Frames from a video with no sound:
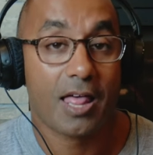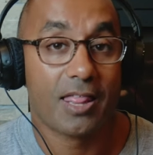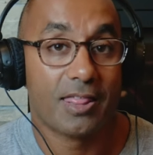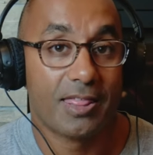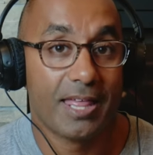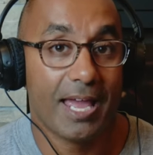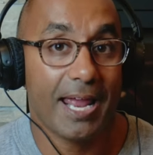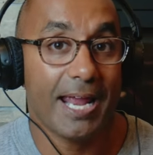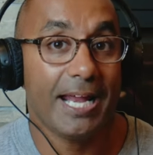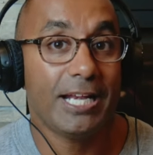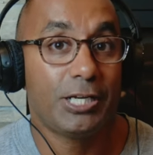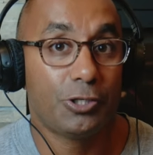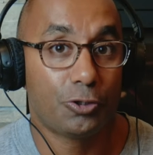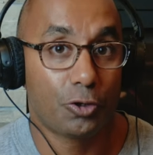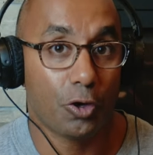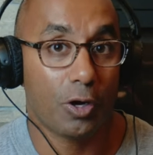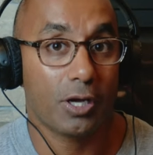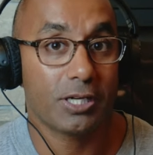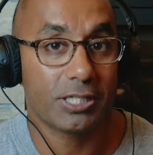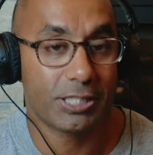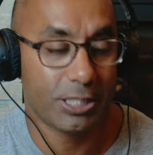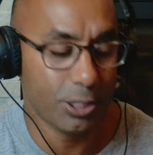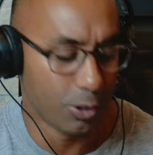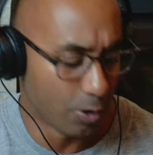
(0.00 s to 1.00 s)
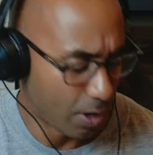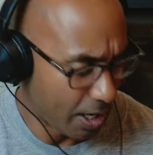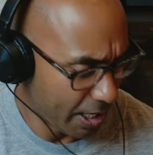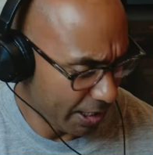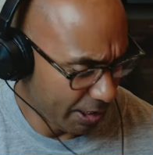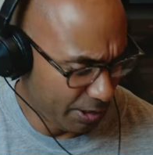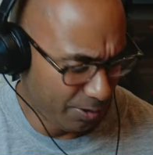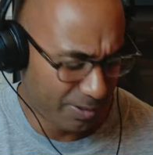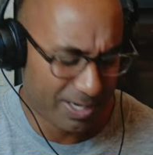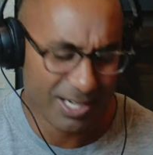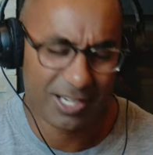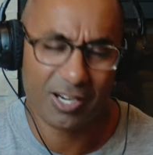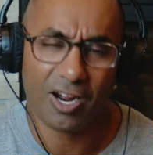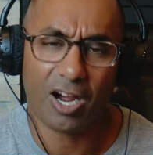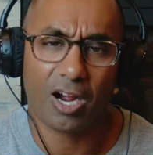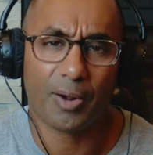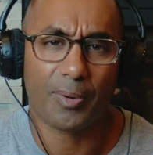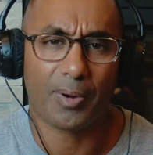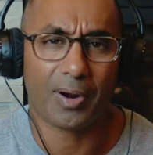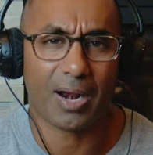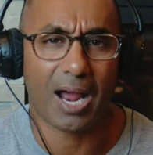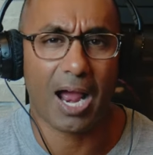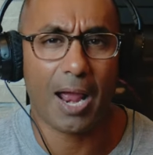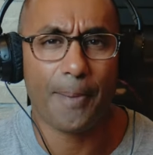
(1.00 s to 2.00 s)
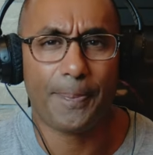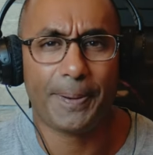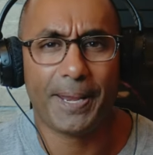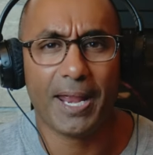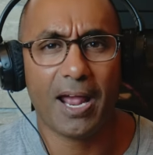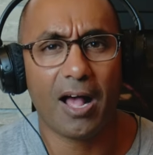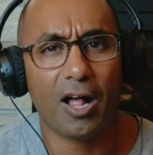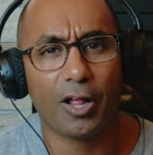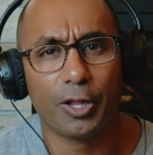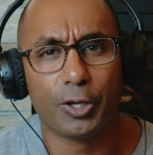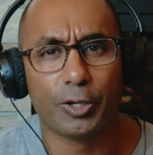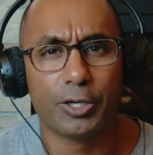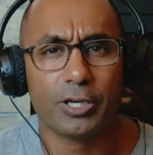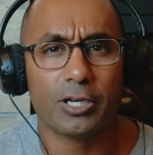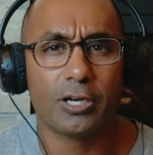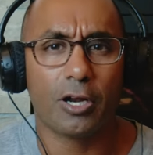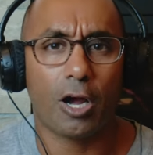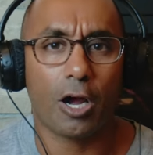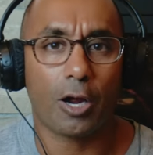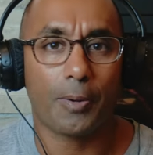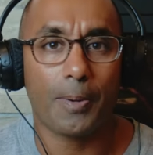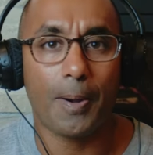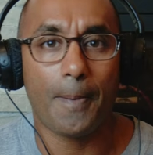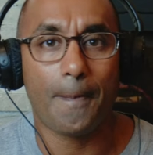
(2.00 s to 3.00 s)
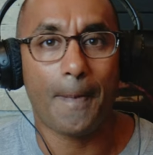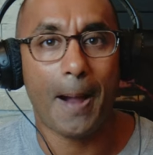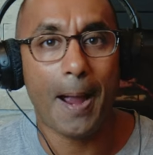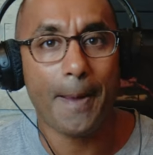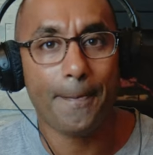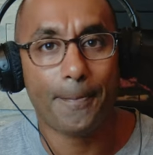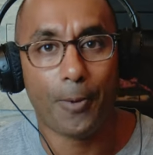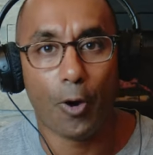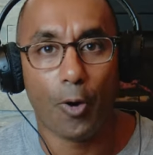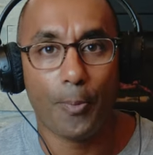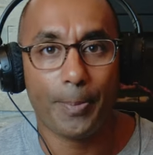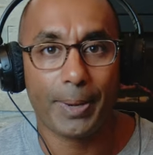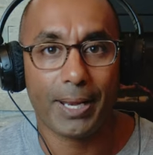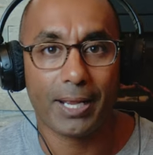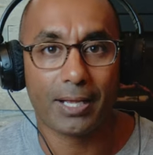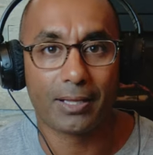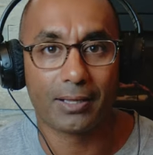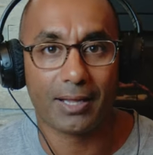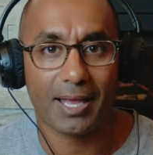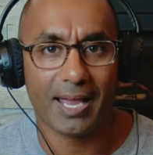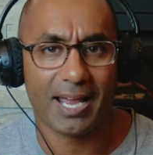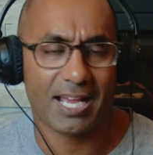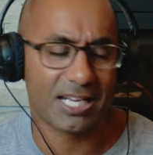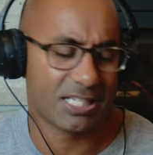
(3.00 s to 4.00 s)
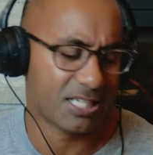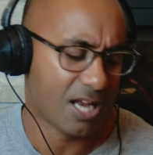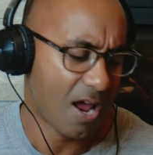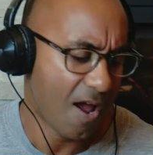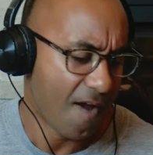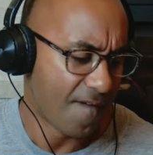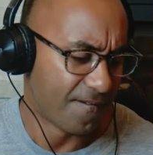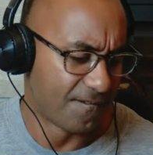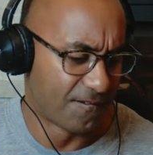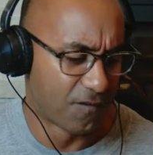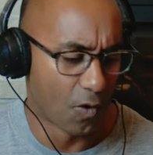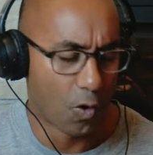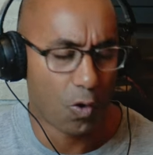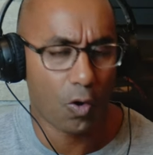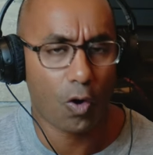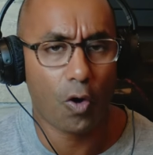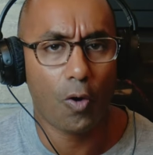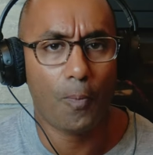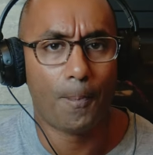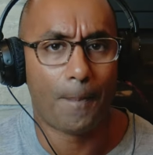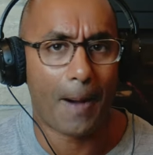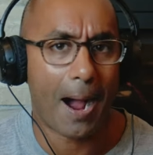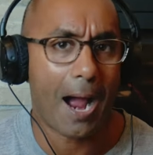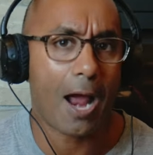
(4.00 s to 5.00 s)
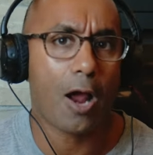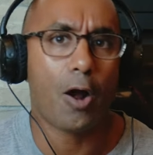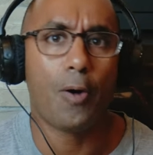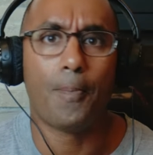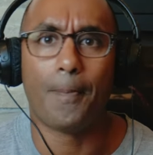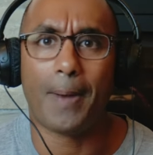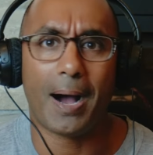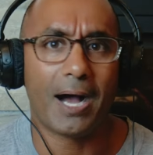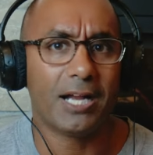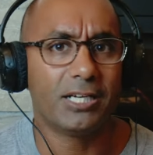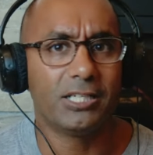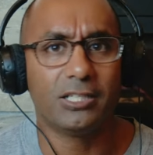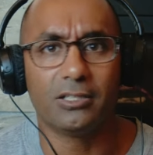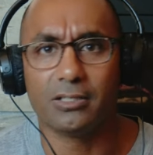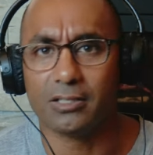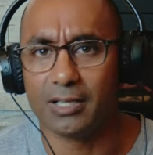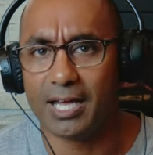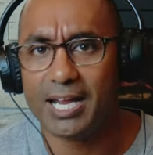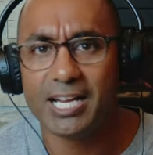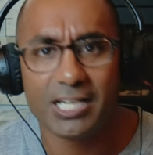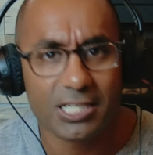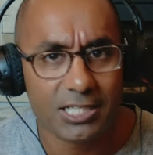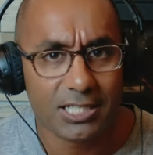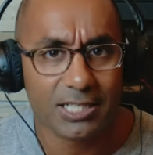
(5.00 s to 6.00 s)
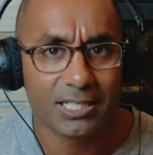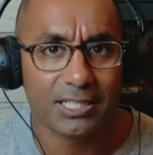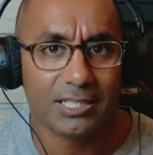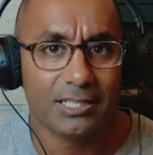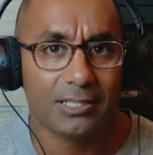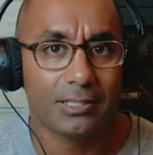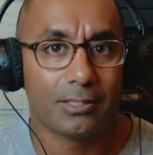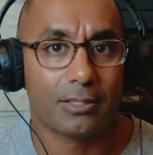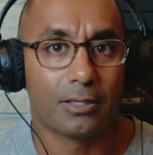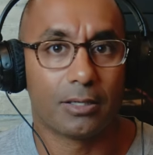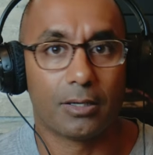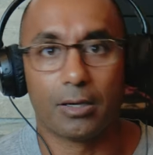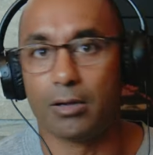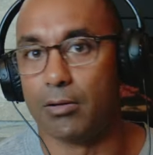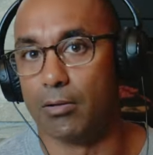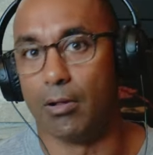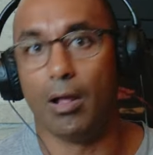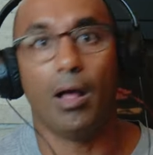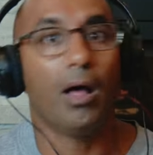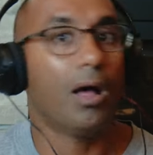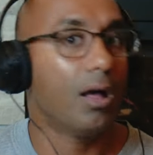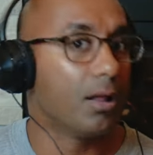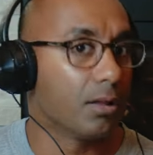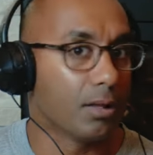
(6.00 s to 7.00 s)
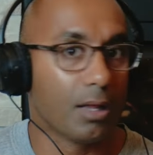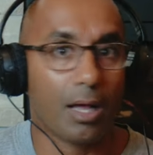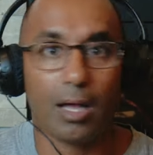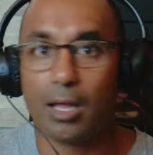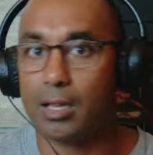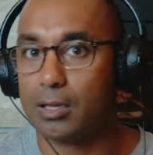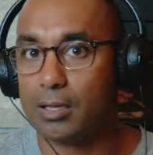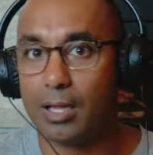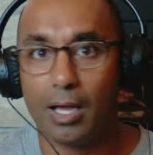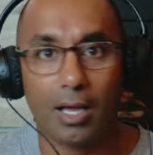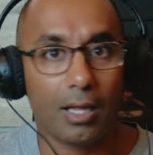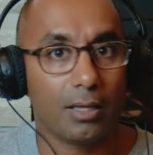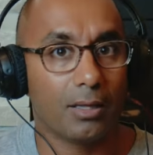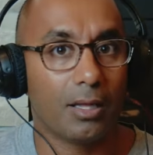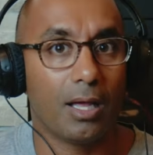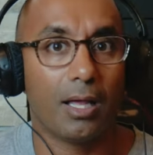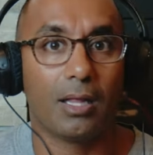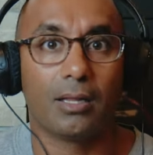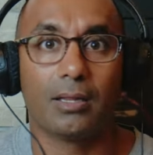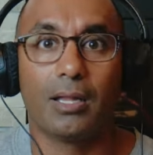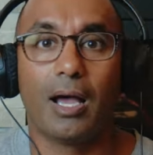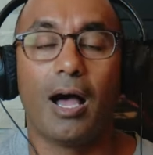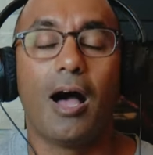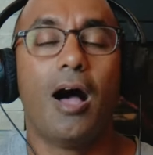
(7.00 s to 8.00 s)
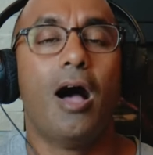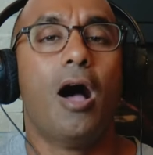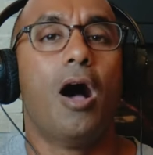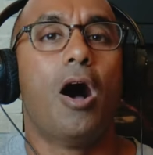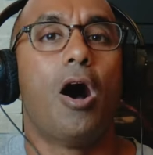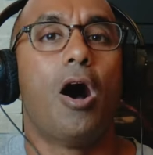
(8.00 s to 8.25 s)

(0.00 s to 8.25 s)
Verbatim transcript: They trust you. You can talk about I P L. You can talk about meibomian glands, photobiomodulation, la, la, la, la, la.